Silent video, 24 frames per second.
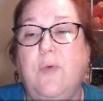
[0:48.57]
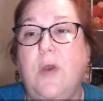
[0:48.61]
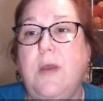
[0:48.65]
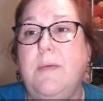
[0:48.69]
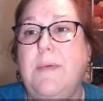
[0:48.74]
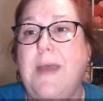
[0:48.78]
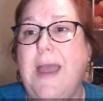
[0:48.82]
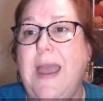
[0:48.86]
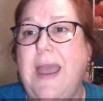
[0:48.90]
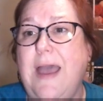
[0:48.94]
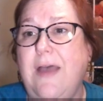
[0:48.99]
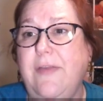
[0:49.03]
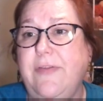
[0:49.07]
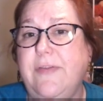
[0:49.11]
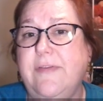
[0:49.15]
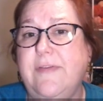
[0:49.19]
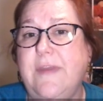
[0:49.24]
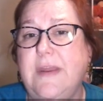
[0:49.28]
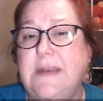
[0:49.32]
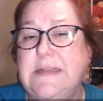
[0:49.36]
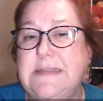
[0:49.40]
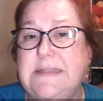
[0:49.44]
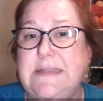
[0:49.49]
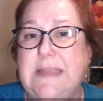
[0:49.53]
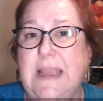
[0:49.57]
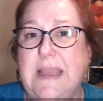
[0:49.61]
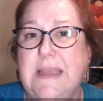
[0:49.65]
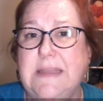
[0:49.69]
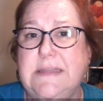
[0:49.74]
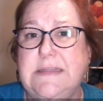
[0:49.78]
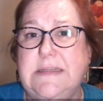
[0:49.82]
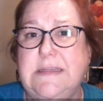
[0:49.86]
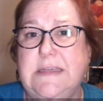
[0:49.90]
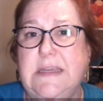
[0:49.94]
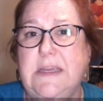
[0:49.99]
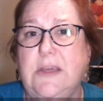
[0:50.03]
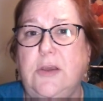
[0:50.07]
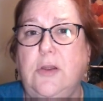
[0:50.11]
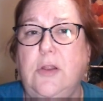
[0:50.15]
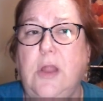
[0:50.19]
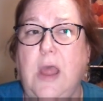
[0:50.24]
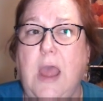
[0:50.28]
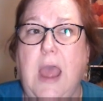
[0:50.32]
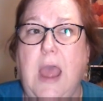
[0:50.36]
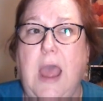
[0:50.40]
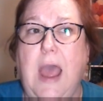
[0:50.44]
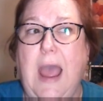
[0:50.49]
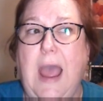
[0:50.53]
Well, my house is at a standstill.
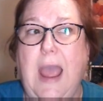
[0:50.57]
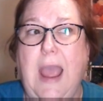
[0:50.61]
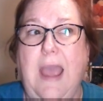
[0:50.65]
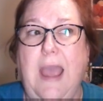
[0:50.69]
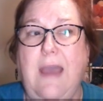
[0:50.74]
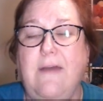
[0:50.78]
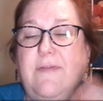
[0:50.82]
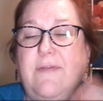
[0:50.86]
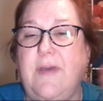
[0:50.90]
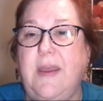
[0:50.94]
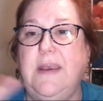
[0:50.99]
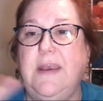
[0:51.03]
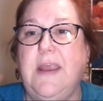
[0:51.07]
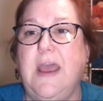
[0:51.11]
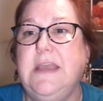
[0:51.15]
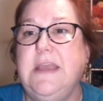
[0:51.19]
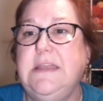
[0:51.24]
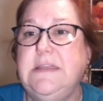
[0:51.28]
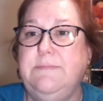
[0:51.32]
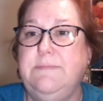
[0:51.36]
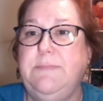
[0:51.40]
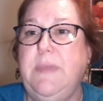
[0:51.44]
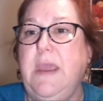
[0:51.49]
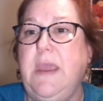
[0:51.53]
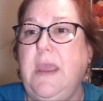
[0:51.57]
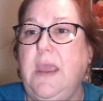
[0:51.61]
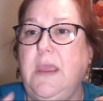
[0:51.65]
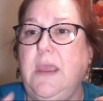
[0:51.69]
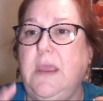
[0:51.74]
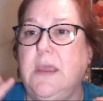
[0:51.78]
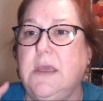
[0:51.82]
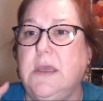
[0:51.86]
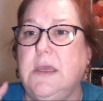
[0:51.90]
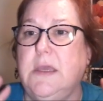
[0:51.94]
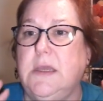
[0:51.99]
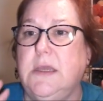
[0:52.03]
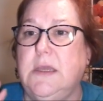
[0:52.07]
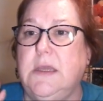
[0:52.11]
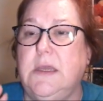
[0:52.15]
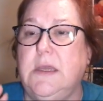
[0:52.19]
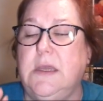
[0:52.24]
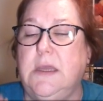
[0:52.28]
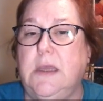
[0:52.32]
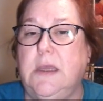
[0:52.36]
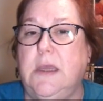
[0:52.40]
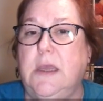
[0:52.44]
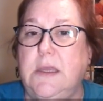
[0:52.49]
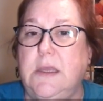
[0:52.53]
I have a nice big
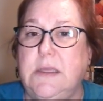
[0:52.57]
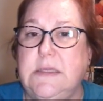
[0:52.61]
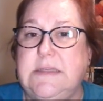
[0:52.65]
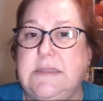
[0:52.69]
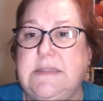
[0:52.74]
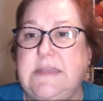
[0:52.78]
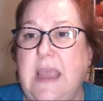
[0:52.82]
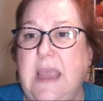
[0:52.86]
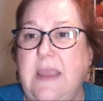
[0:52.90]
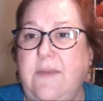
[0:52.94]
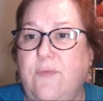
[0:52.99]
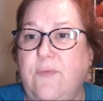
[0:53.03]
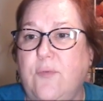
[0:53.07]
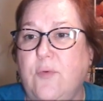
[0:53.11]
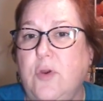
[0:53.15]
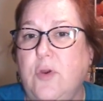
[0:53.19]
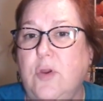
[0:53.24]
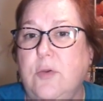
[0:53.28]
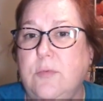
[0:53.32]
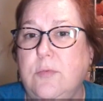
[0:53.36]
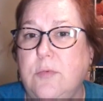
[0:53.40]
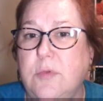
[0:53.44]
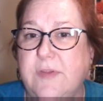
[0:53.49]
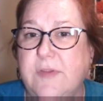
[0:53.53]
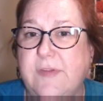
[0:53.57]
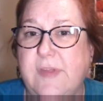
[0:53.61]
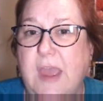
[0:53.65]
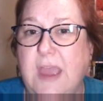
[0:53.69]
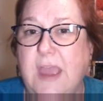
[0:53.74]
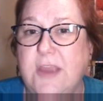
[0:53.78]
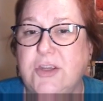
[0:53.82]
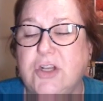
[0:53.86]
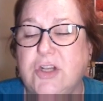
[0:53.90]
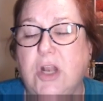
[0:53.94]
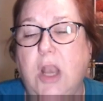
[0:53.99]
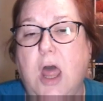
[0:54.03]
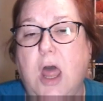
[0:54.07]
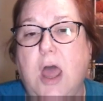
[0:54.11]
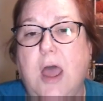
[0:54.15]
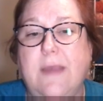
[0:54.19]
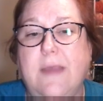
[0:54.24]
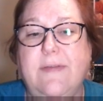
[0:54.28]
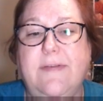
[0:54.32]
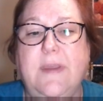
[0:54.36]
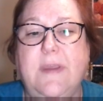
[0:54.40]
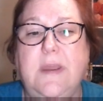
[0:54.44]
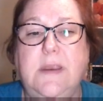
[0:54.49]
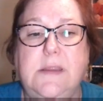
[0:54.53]
safe room /
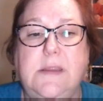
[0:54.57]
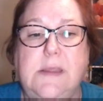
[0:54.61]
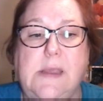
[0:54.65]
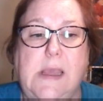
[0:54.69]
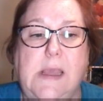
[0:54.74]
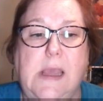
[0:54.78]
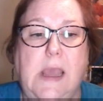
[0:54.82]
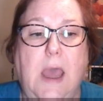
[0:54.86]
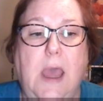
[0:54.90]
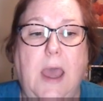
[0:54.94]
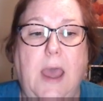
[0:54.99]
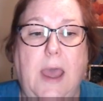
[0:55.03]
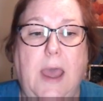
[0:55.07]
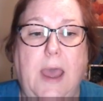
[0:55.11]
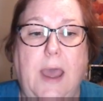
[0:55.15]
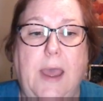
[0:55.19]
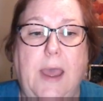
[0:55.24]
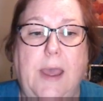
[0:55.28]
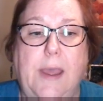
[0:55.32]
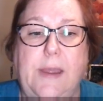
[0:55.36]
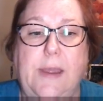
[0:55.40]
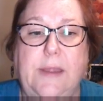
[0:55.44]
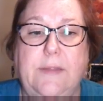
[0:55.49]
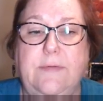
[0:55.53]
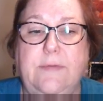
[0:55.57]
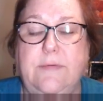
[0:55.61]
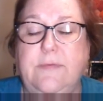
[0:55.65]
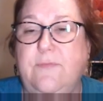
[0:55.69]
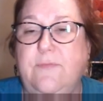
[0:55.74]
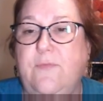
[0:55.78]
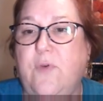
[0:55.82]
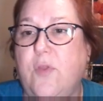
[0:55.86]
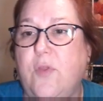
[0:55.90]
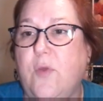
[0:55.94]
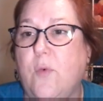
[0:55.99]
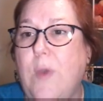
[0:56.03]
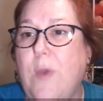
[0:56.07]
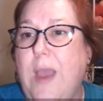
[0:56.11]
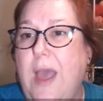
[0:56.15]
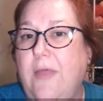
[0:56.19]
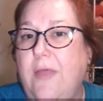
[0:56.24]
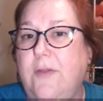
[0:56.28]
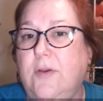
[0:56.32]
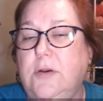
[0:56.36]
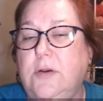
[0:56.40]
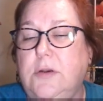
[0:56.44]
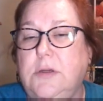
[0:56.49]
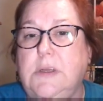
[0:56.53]
closet for the
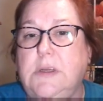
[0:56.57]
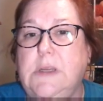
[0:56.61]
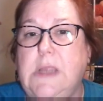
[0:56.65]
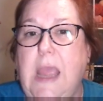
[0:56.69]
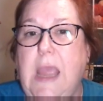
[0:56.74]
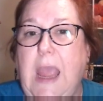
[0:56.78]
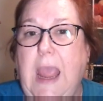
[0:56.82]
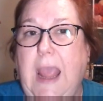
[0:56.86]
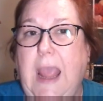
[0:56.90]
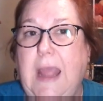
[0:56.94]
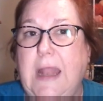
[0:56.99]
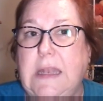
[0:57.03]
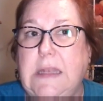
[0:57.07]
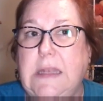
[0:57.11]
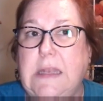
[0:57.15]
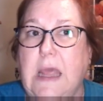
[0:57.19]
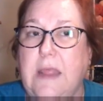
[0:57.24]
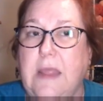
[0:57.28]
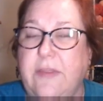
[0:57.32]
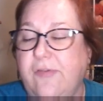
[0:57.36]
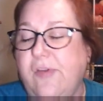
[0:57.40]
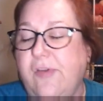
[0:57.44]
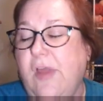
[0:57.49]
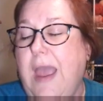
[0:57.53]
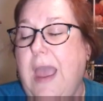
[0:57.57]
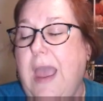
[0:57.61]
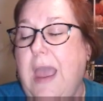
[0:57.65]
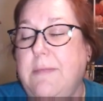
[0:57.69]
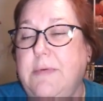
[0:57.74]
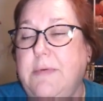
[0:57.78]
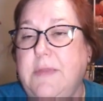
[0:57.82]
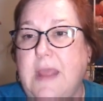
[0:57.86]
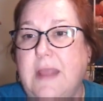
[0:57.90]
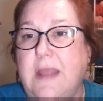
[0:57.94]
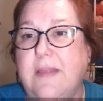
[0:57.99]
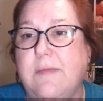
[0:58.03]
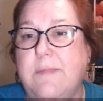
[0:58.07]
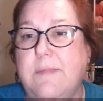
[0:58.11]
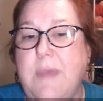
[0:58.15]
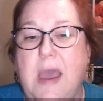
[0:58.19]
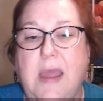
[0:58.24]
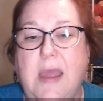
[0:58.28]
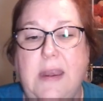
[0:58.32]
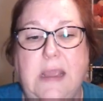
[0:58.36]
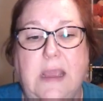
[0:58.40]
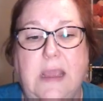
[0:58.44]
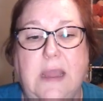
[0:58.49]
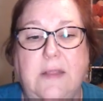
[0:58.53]
weather and a slab, and that's
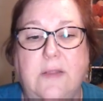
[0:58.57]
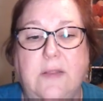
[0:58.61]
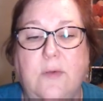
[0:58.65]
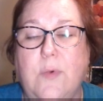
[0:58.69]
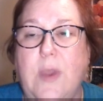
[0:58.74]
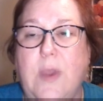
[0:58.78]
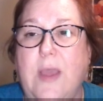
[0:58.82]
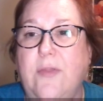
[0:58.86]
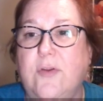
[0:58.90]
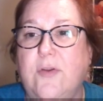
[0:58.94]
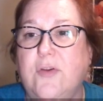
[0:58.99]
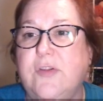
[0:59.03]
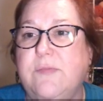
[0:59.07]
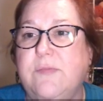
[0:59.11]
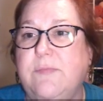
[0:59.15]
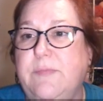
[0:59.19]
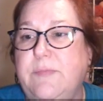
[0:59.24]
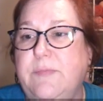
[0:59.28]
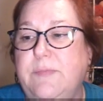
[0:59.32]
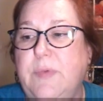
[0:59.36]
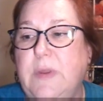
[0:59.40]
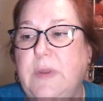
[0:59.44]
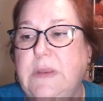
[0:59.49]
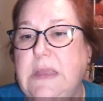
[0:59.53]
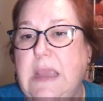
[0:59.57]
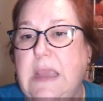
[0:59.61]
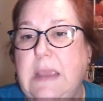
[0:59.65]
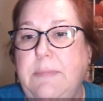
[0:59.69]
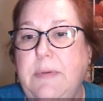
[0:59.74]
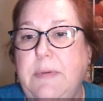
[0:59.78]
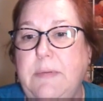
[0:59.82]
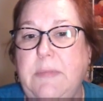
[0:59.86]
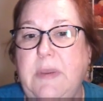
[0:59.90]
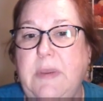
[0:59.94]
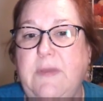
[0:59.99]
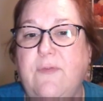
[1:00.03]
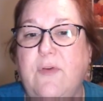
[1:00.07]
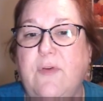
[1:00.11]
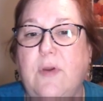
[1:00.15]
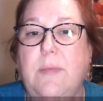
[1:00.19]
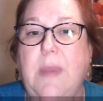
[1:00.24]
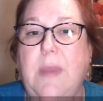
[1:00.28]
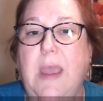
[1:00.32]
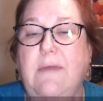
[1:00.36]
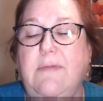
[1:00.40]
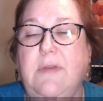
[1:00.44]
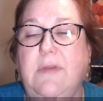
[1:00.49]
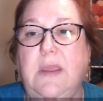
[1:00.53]
about it. The weather's been keeping me
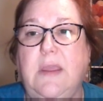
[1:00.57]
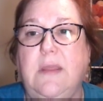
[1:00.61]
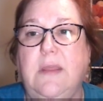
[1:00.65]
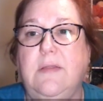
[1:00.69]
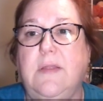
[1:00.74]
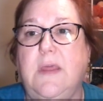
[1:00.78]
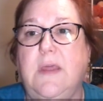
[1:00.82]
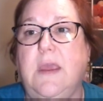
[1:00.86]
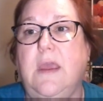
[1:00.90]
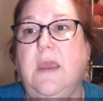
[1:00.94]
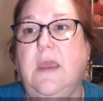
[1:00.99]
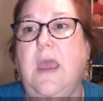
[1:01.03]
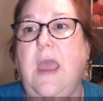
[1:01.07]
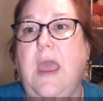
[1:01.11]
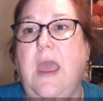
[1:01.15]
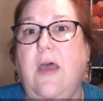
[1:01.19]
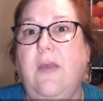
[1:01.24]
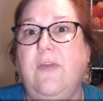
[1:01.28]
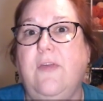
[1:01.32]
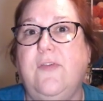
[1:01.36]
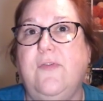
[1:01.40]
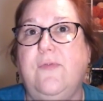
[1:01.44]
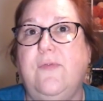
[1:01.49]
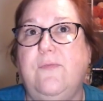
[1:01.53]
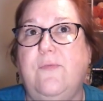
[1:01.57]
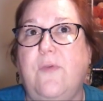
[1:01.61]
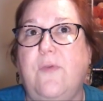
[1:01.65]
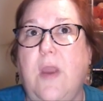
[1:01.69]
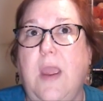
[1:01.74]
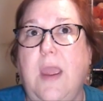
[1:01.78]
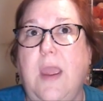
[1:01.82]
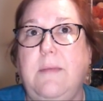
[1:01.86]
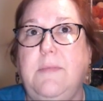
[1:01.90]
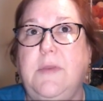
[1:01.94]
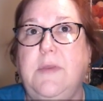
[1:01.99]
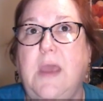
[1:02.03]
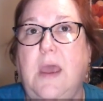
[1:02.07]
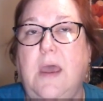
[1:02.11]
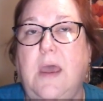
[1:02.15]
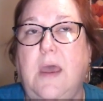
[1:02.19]
from having the house framed.